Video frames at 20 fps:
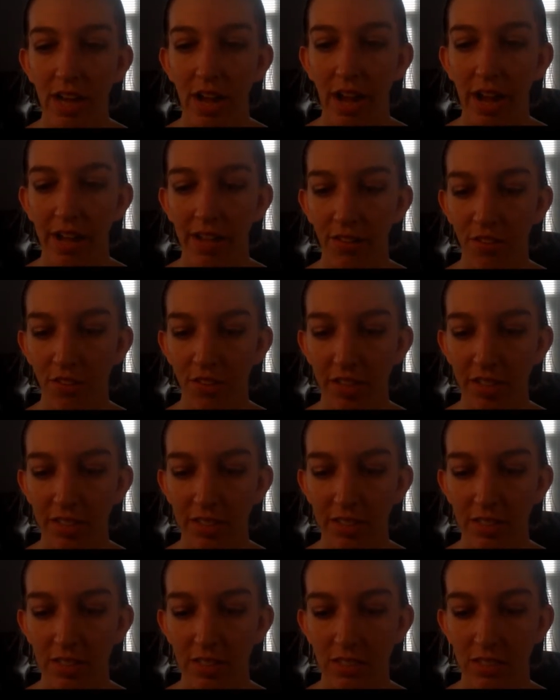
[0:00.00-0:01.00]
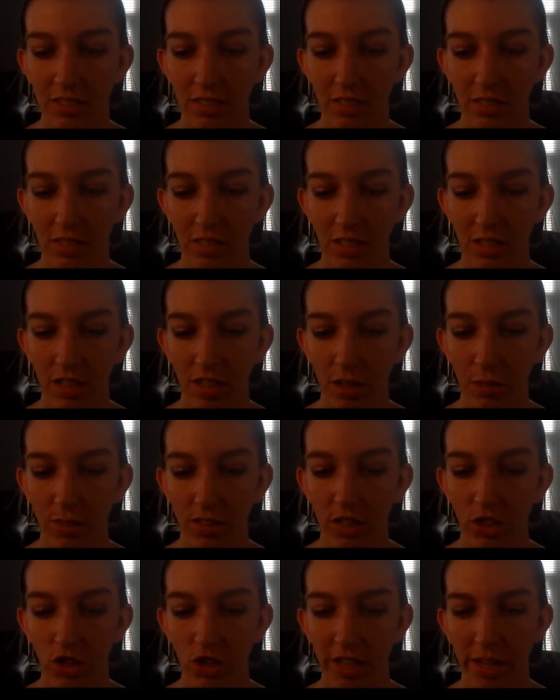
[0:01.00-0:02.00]
I think it's,
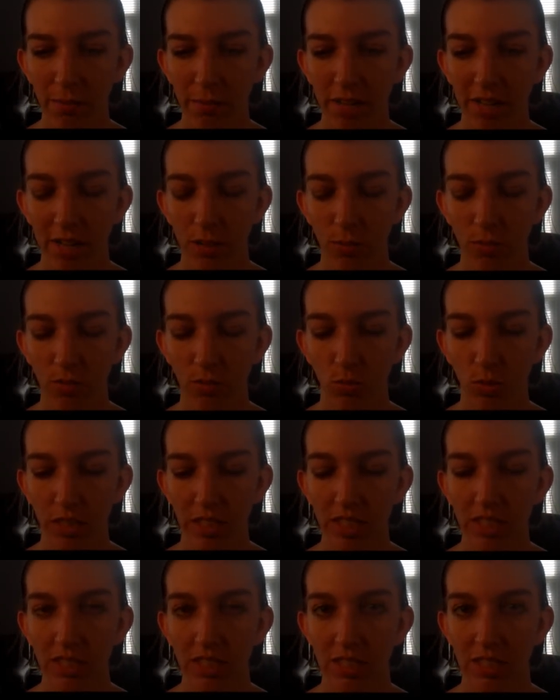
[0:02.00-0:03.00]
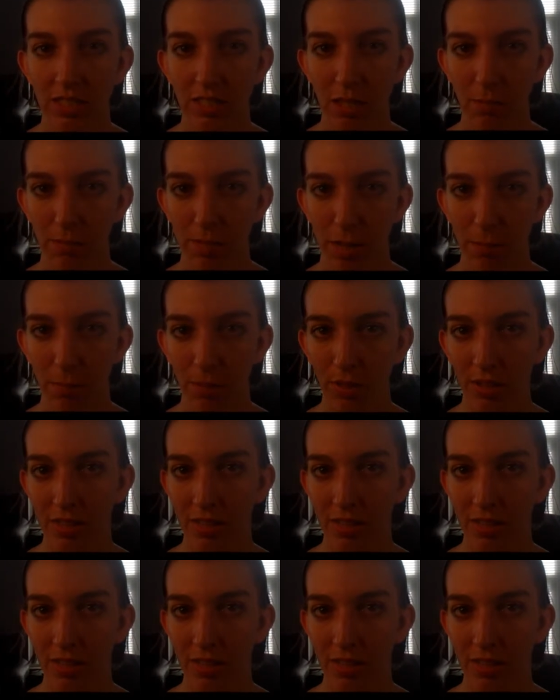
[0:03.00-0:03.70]
it's a shame that it was released in September,